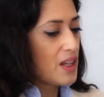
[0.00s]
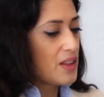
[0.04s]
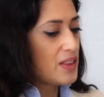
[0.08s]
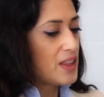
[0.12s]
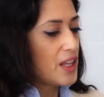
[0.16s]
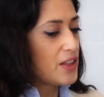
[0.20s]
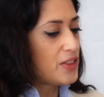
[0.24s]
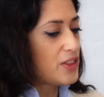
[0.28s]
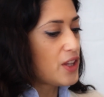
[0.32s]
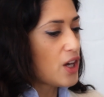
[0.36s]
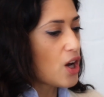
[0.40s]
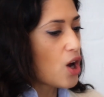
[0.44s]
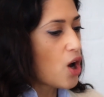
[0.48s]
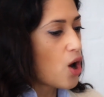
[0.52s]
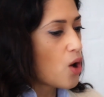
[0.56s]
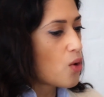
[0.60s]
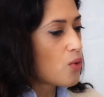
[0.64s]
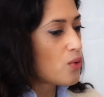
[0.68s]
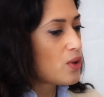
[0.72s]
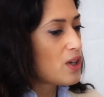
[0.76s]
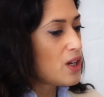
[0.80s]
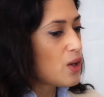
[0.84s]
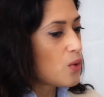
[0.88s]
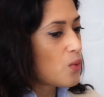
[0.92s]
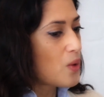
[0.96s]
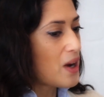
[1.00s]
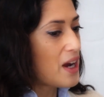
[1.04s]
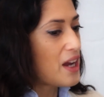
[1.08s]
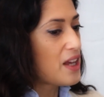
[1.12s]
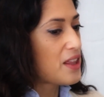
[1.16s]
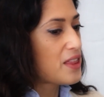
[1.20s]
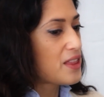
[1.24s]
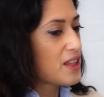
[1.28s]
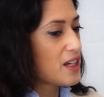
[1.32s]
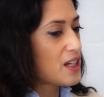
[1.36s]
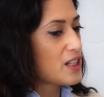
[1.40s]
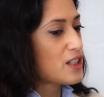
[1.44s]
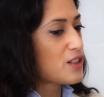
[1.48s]
that the only way
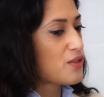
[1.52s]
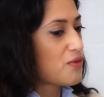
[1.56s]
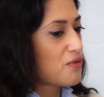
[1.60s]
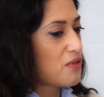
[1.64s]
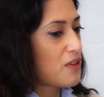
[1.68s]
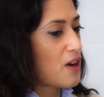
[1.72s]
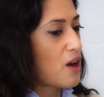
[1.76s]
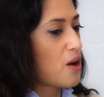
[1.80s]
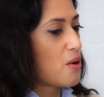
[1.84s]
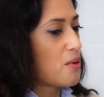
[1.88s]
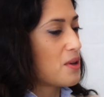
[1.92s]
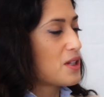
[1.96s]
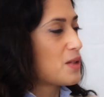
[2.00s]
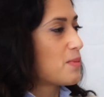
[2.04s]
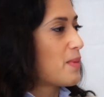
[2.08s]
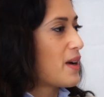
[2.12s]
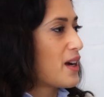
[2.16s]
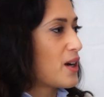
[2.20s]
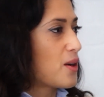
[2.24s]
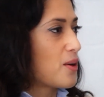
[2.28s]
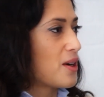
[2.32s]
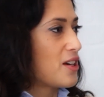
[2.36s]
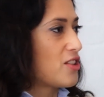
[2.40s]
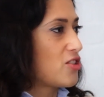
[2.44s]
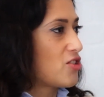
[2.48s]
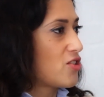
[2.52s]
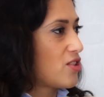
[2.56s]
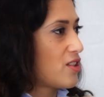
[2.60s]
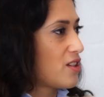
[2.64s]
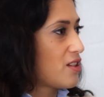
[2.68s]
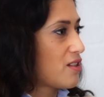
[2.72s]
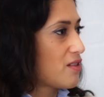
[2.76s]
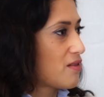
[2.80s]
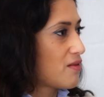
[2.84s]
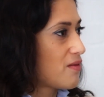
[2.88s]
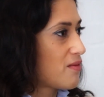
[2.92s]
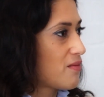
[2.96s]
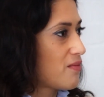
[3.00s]
things flow is by
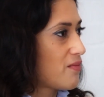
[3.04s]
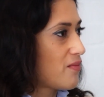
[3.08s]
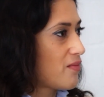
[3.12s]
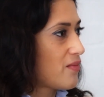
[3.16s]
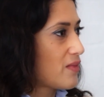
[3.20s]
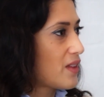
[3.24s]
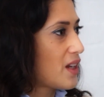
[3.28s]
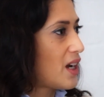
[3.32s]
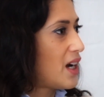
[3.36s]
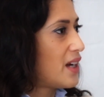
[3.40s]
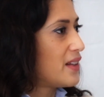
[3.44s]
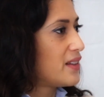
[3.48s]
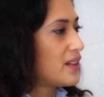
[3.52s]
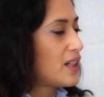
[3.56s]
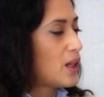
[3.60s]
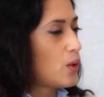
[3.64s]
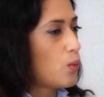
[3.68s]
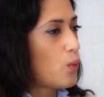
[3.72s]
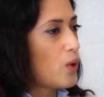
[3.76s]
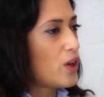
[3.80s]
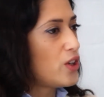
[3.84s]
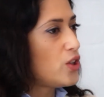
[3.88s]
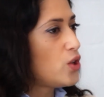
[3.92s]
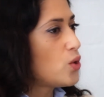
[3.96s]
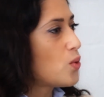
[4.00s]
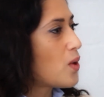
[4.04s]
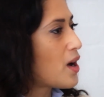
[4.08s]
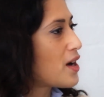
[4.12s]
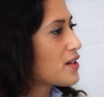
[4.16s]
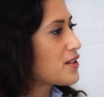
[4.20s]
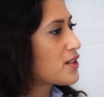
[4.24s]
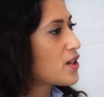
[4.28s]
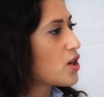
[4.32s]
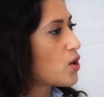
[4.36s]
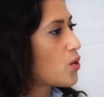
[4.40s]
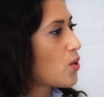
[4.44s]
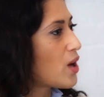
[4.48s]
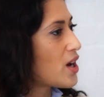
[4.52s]
questioning. And that when you
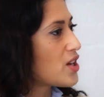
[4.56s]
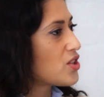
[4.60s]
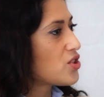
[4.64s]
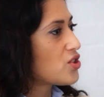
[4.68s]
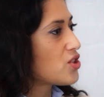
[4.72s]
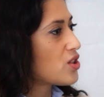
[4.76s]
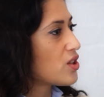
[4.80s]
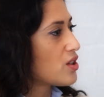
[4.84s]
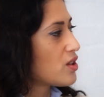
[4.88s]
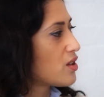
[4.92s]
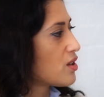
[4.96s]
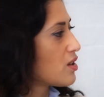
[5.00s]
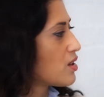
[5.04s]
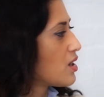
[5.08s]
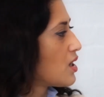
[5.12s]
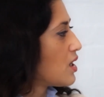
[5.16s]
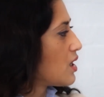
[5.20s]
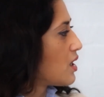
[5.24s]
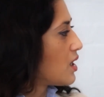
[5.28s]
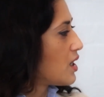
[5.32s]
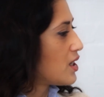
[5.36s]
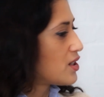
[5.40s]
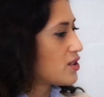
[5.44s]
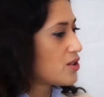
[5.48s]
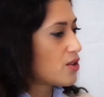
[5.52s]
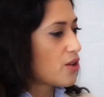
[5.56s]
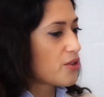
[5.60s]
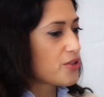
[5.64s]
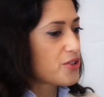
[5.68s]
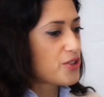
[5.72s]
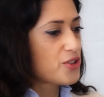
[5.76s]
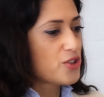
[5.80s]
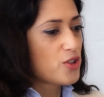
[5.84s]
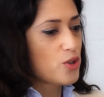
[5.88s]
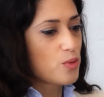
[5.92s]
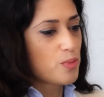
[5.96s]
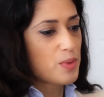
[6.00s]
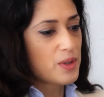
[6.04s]
ask a question, It's not
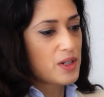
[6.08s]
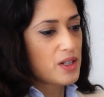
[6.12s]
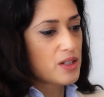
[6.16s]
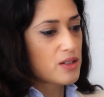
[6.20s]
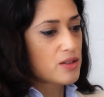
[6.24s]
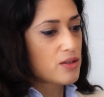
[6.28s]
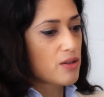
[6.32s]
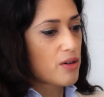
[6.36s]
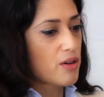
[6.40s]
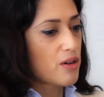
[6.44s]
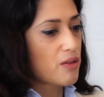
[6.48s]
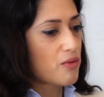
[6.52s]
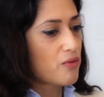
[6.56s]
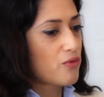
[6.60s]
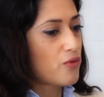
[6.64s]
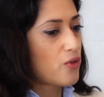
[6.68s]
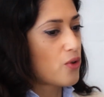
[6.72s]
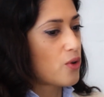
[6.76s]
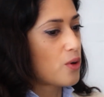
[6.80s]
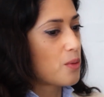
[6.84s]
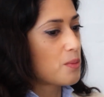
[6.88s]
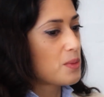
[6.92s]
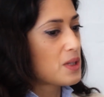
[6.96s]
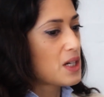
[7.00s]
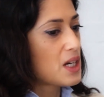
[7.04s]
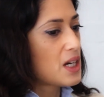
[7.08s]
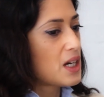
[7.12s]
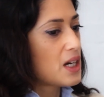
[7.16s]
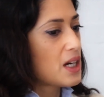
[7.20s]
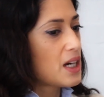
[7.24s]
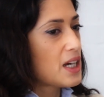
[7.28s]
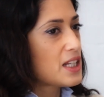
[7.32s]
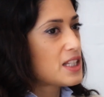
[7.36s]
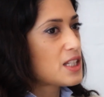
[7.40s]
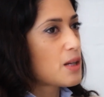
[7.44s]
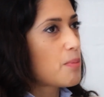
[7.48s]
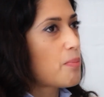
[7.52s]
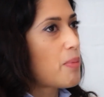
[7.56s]
stupid, it's not unformed.
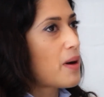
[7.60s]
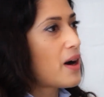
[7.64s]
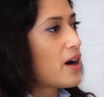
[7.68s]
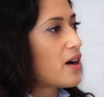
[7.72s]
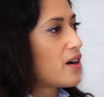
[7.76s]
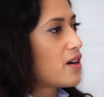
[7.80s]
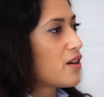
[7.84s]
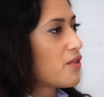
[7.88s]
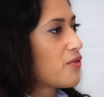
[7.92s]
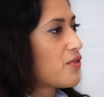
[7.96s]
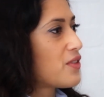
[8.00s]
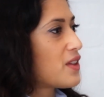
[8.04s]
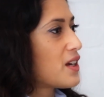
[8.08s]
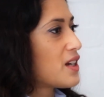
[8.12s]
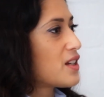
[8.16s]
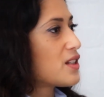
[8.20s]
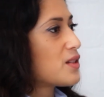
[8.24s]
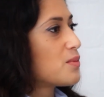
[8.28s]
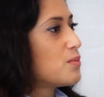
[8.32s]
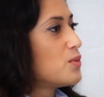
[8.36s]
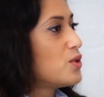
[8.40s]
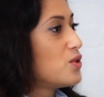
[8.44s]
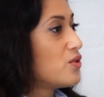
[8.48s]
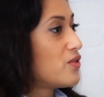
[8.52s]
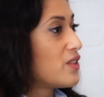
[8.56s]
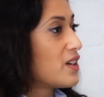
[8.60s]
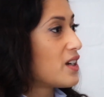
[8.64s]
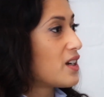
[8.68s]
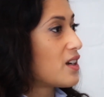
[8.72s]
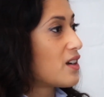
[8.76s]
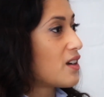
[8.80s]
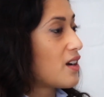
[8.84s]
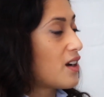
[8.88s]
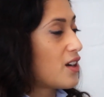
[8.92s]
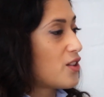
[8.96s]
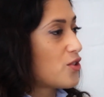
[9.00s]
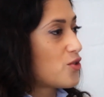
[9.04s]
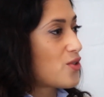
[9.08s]
It's a part of things
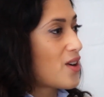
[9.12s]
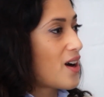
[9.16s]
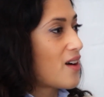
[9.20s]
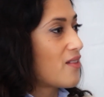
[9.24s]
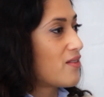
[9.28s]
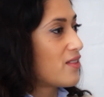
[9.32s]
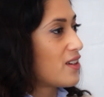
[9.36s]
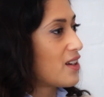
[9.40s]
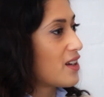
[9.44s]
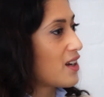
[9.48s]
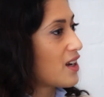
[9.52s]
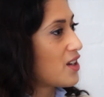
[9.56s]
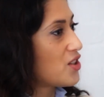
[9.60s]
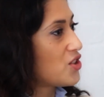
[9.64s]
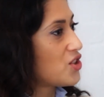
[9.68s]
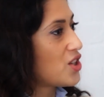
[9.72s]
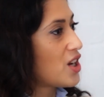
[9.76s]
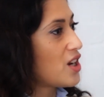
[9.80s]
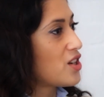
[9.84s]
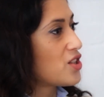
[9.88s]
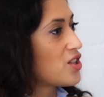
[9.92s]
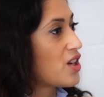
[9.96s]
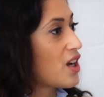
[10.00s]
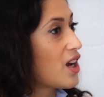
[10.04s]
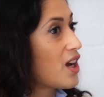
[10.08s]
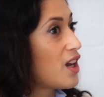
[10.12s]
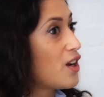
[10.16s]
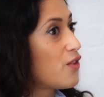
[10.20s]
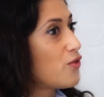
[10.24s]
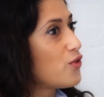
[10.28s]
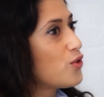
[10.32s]
moving and traveling and changing. And